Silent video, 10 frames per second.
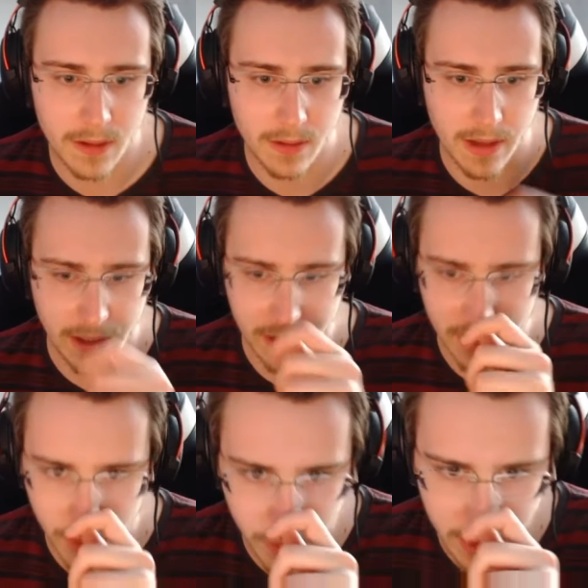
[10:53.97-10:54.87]
Okay,
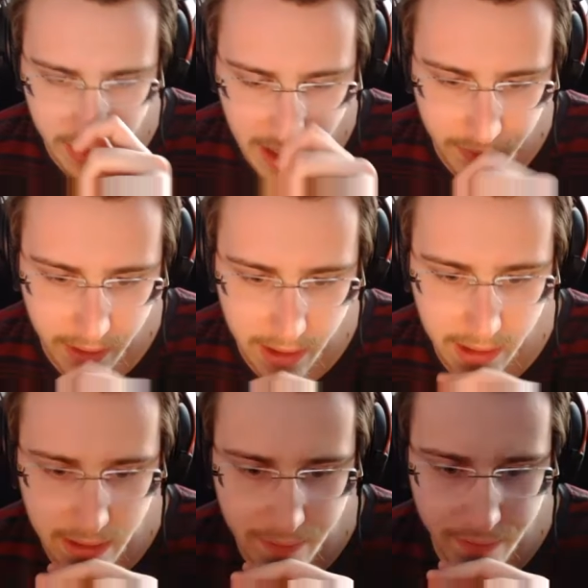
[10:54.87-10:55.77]
so what do we have? I,
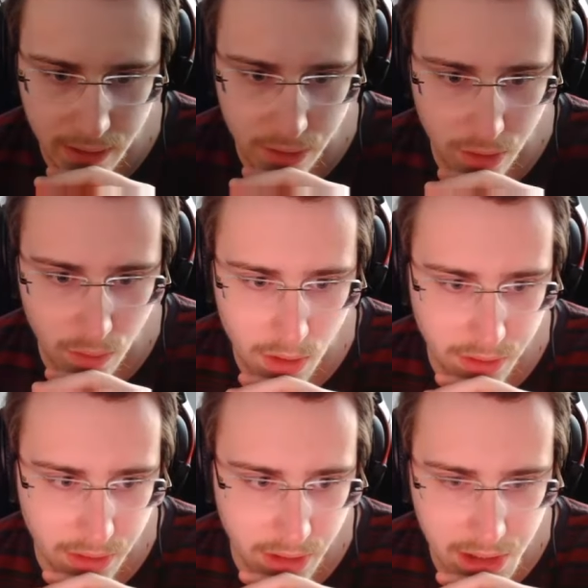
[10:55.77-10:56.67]
I definitely don't
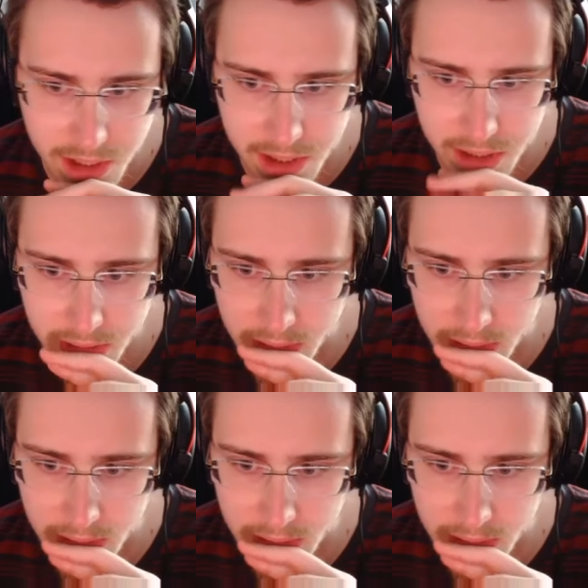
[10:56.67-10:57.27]
want this.